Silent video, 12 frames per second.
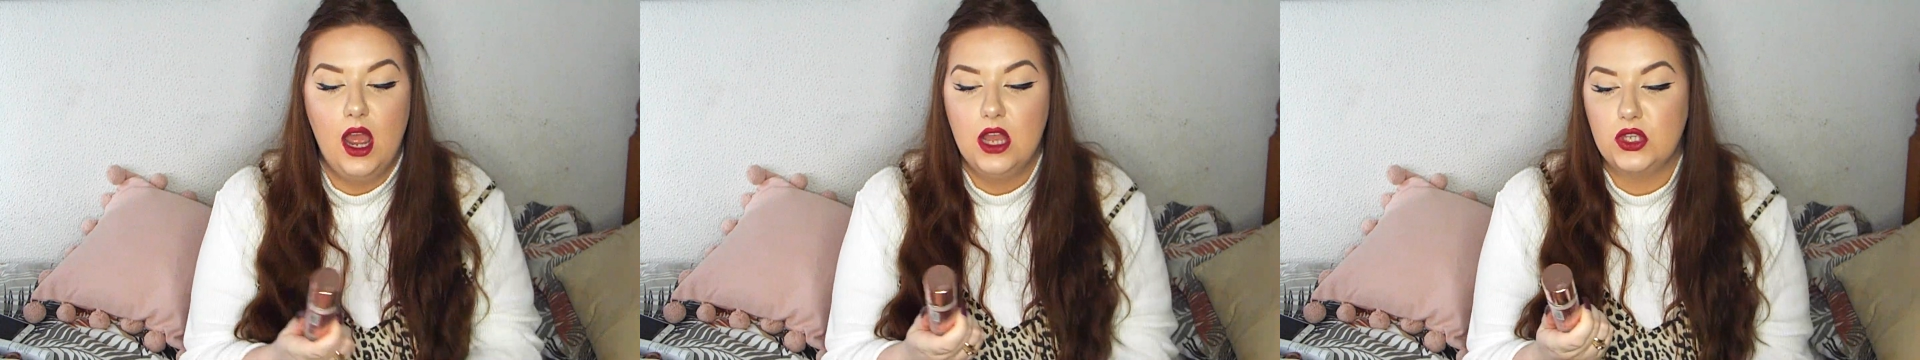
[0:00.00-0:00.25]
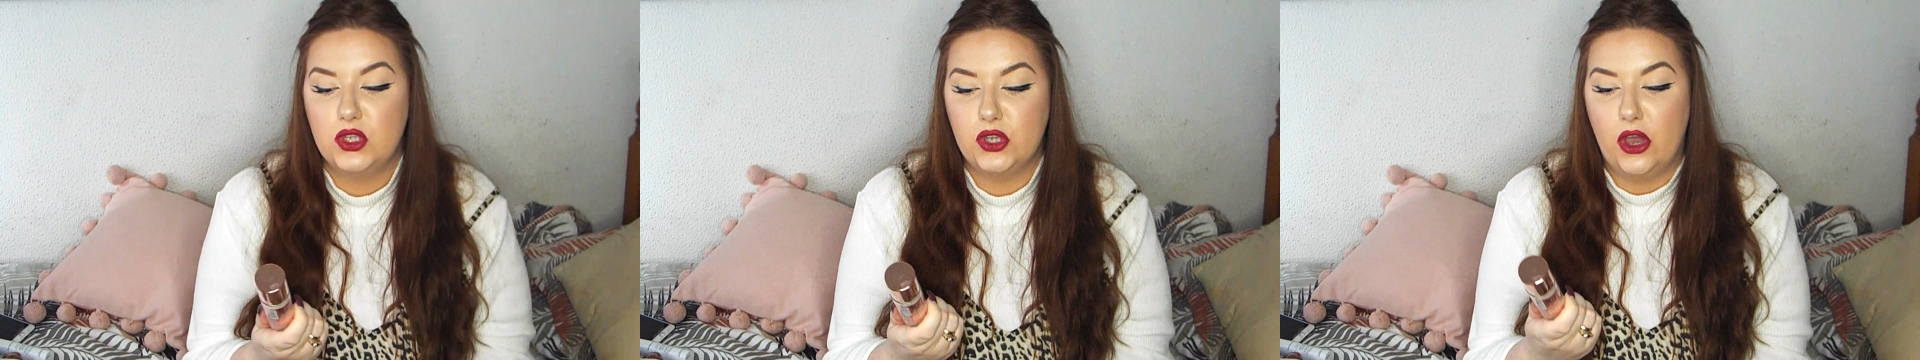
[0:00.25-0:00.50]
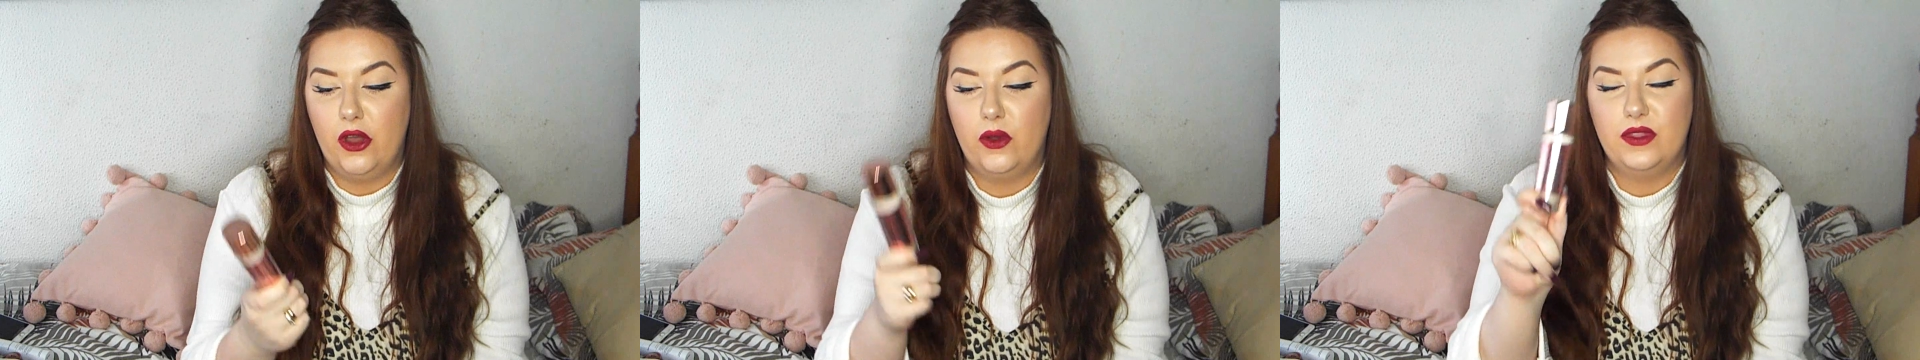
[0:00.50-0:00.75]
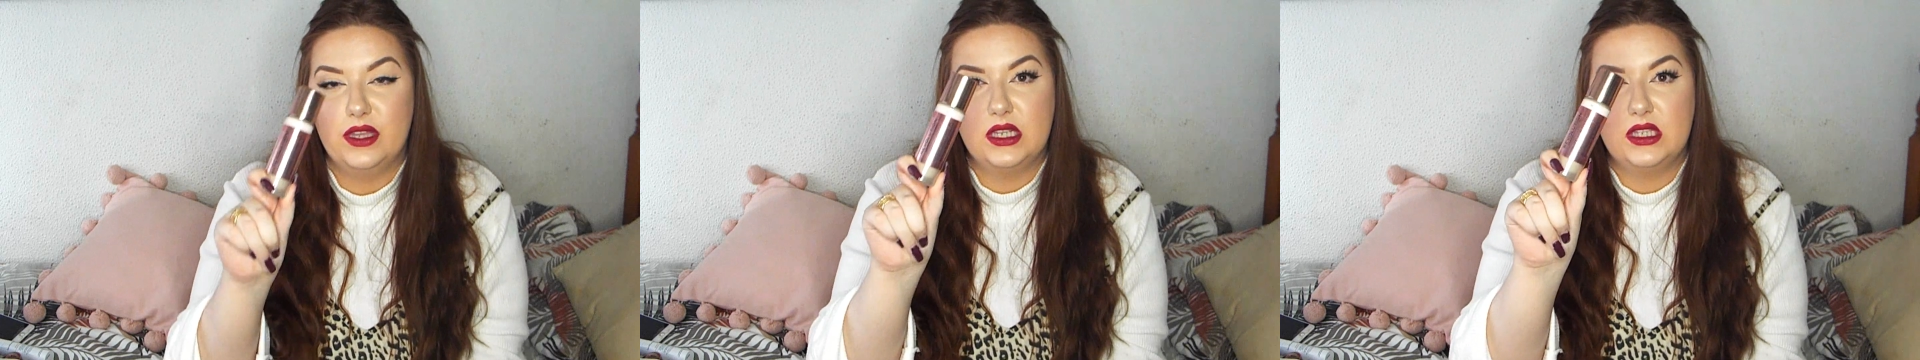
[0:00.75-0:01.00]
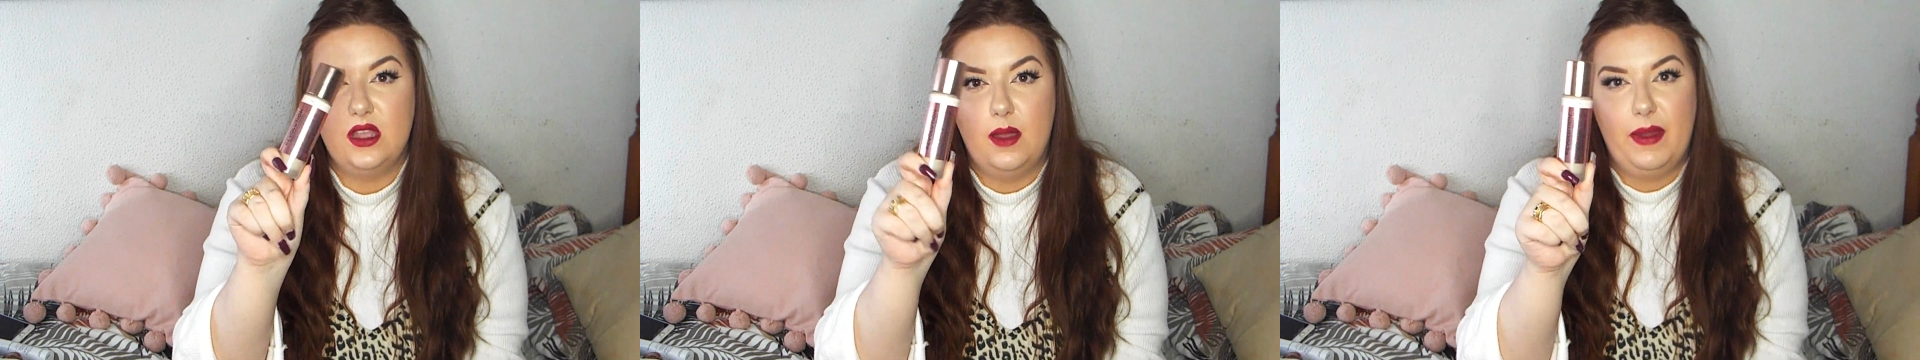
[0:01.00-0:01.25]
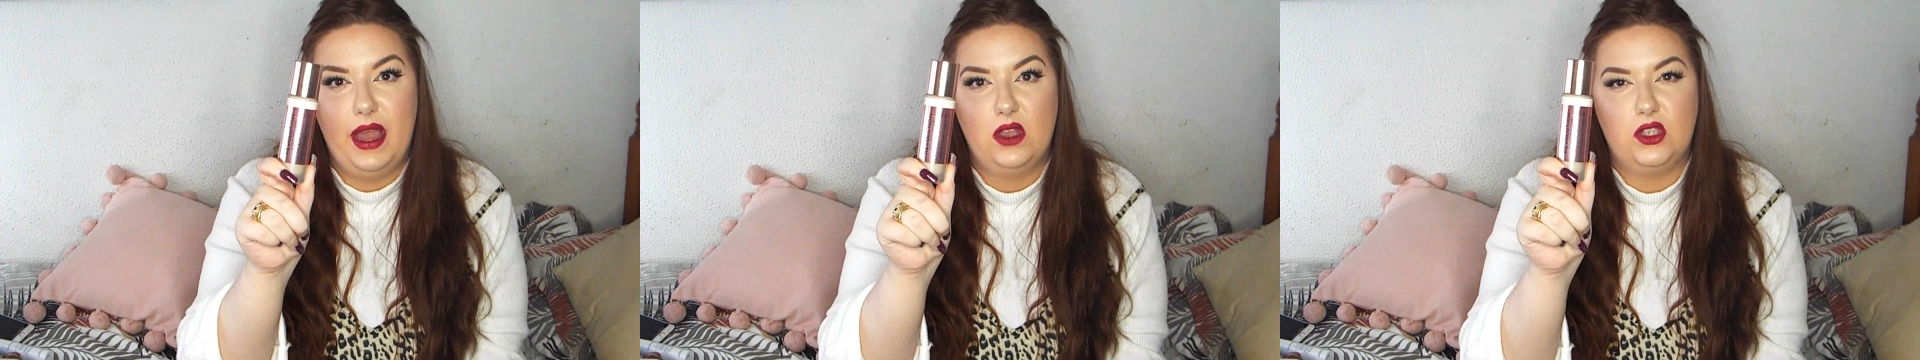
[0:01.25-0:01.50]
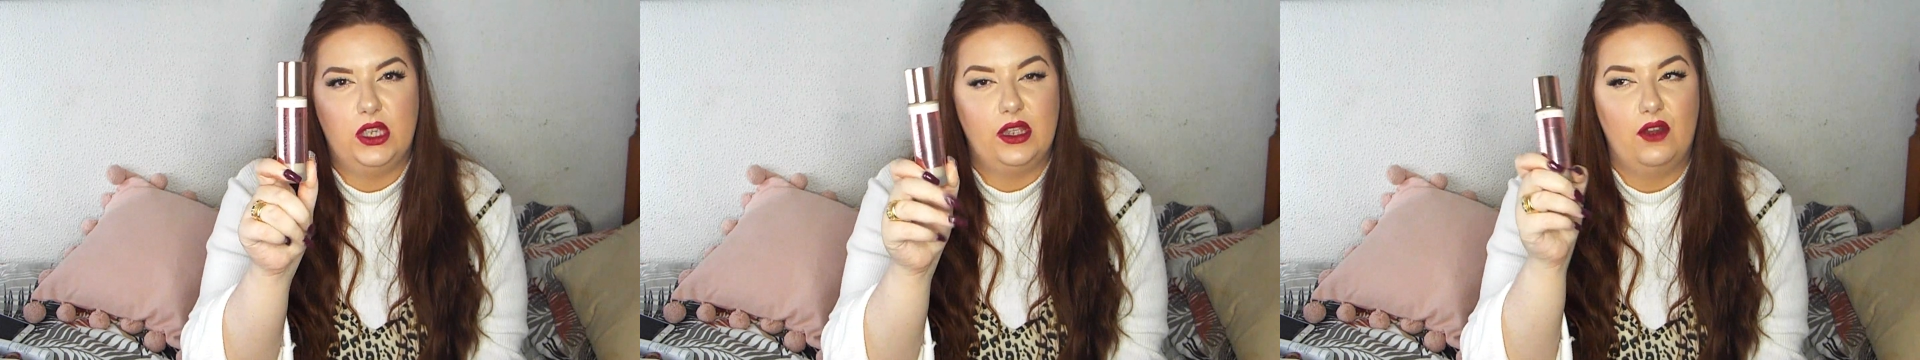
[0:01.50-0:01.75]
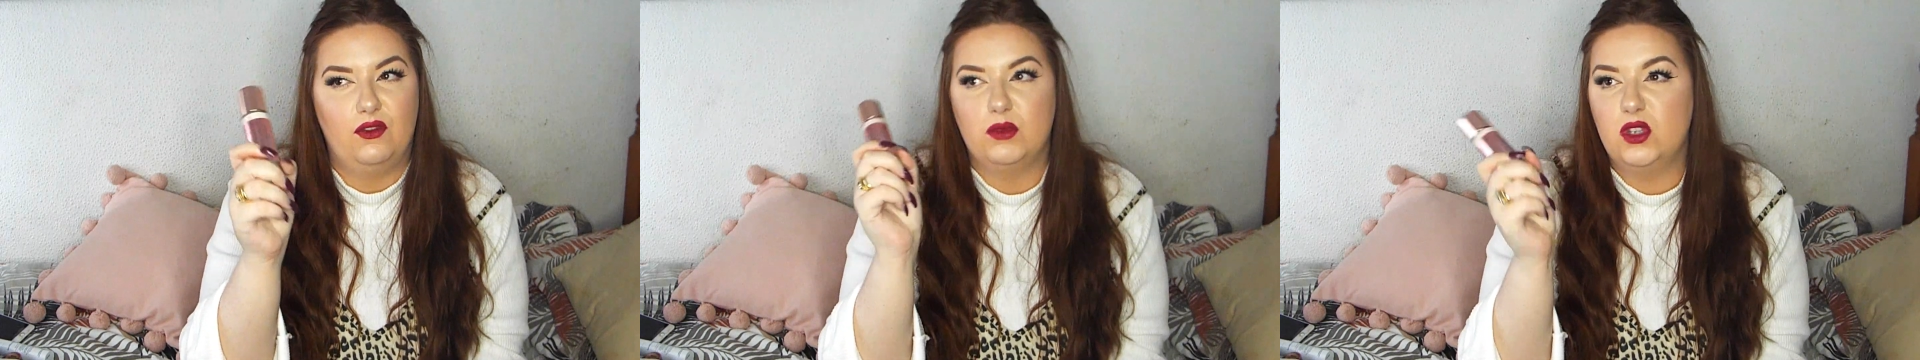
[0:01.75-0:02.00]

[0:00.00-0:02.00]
So this is £9. You can get it from